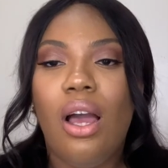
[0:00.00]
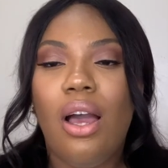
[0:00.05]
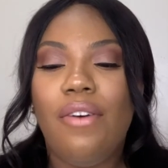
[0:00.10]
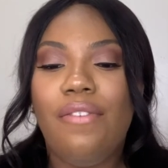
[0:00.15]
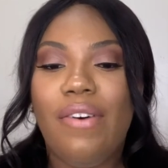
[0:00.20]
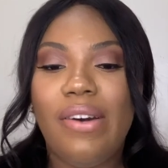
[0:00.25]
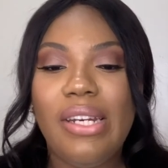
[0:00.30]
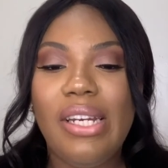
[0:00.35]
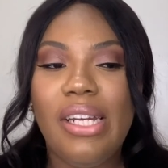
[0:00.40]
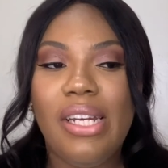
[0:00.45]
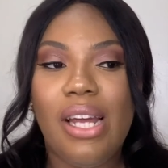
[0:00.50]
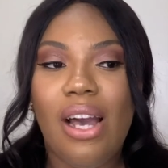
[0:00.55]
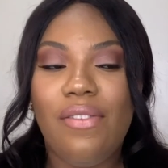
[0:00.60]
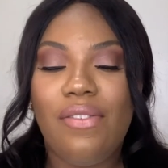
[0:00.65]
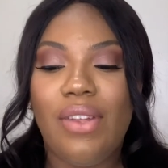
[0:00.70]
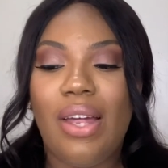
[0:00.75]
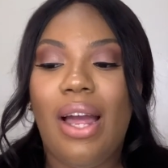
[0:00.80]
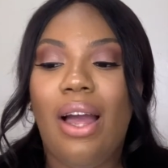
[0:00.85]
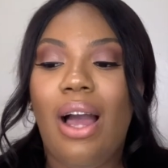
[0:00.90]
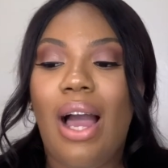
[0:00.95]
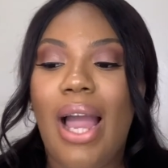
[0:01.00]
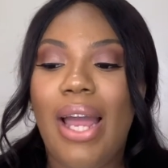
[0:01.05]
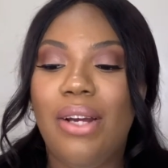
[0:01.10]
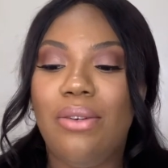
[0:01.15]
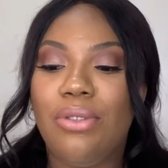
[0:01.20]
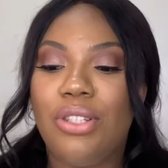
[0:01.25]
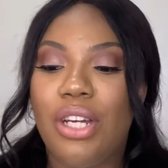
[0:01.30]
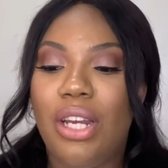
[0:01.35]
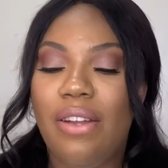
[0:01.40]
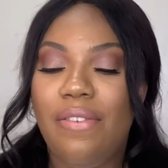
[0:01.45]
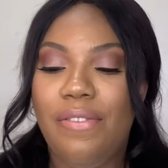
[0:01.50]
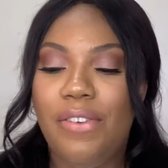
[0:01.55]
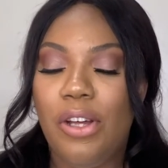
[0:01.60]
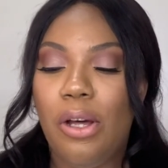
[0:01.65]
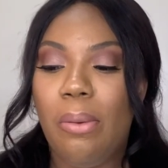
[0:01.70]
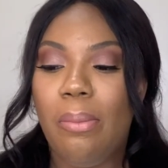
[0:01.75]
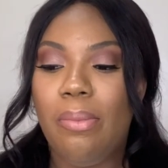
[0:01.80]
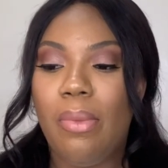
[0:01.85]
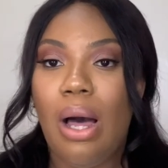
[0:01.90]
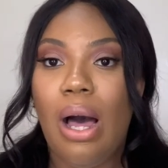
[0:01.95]
funny enough that i was gonna
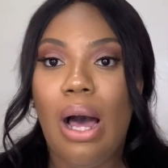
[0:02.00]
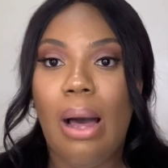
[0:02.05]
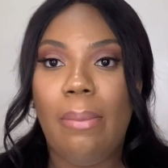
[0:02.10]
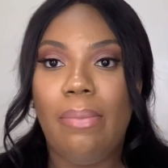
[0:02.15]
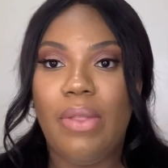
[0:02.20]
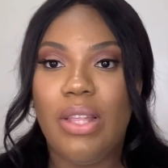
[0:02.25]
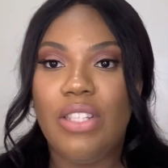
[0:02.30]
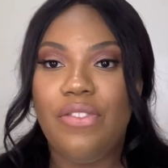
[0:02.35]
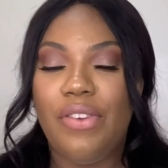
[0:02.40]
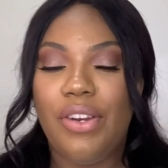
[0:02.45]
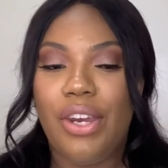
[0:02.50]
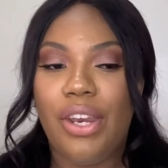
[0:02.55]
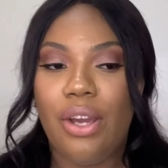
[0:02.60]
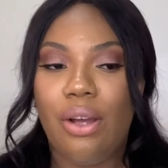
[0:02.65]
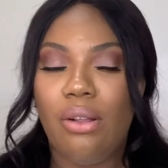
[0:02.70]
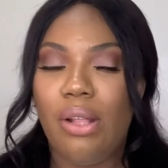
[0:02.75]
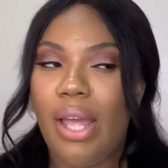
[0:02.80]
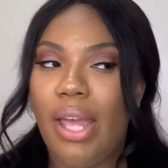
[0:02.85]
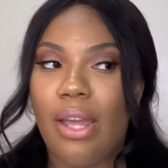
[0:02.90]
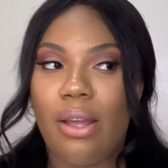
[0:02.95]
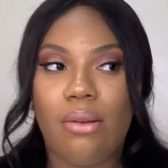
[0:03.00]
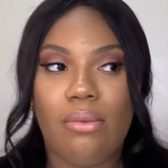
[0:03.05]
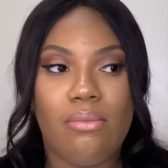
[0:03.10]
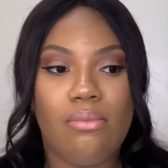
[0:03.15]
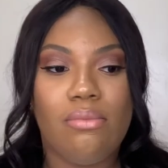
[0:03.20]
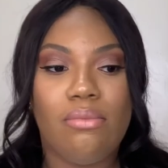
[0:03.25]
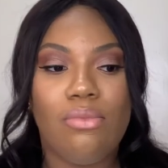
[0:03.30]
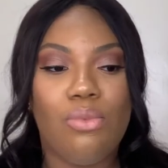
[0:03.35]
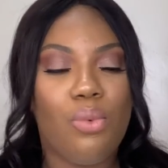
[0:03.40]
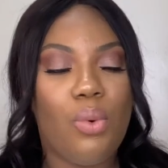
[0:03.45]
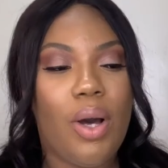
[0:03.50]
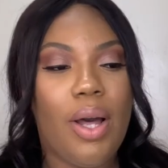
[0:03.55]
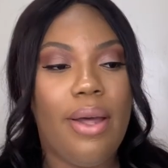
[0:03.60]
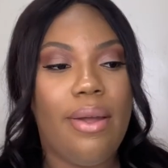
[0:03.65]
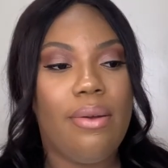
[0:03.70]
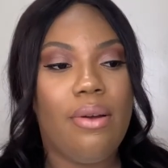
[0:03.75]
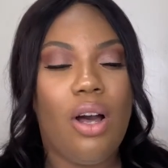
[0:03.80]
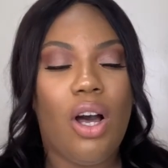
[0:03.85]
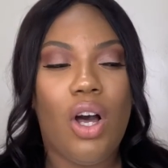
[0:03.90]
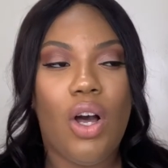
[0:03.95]
film um this video like
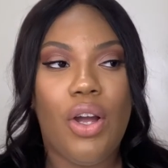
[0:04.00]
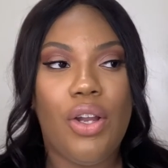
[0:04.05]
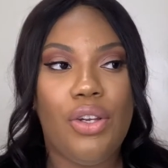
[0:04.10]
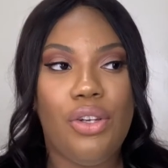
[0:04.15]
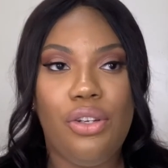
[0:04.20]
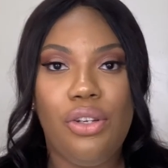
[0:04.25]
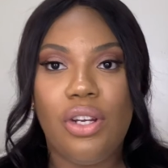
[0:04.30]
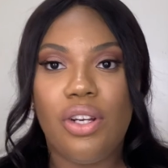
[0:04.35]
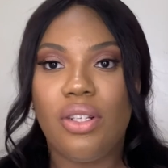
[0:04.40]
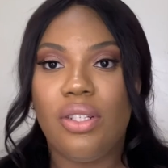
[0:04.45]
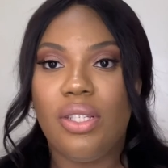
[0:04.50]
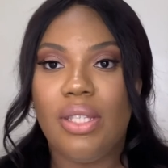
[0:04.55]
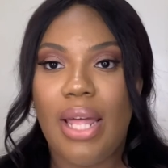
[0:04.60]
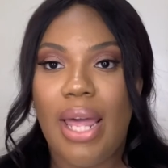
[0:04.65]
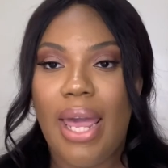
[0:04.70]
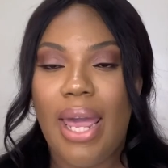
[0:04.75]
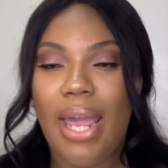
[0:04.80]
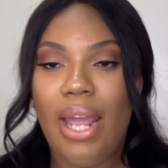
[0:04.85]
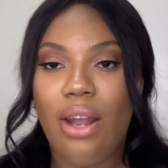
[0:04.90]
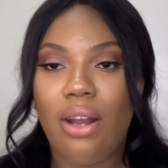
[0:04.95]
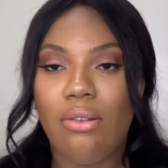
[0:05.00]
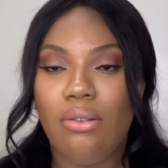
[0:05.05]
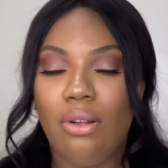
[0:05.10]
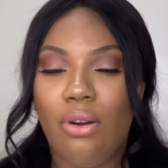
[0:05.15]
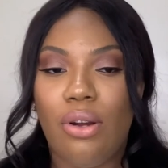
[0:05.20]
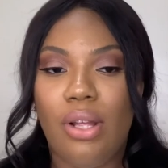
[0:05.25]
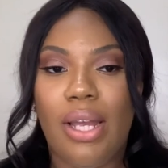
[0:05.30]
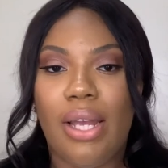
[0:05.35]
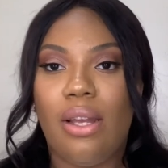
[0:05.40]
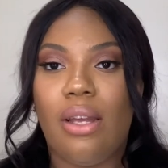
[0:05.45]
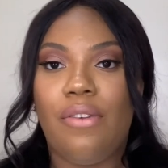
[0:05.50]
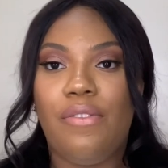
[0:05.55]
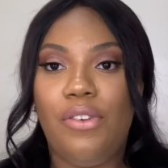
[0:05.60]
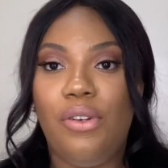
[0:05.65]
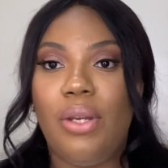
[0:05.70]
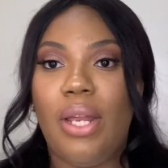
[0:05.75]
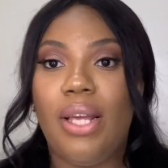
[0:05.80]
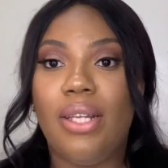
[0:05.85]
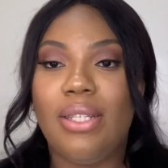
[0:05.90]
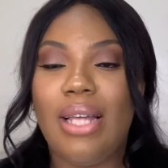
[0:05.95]
what on new year's day and or like a
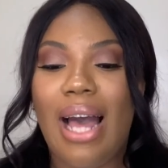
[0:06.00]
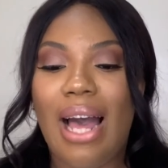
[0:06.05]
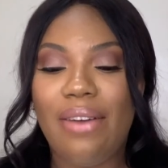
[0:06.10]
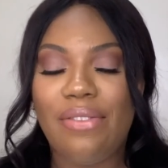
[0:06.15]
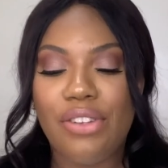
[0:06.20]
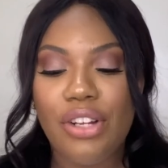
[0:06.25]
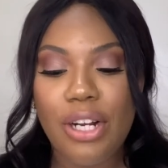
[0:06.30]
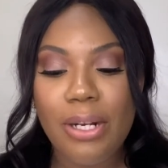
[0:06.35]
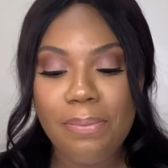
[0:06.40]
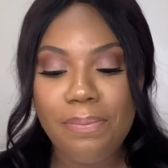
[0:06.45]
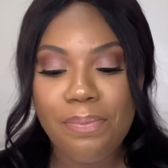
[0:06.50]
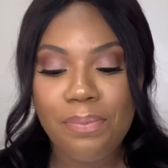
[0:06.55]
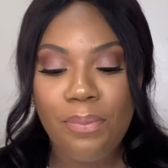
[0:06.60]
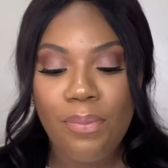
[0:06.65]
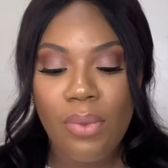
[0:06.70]
few days after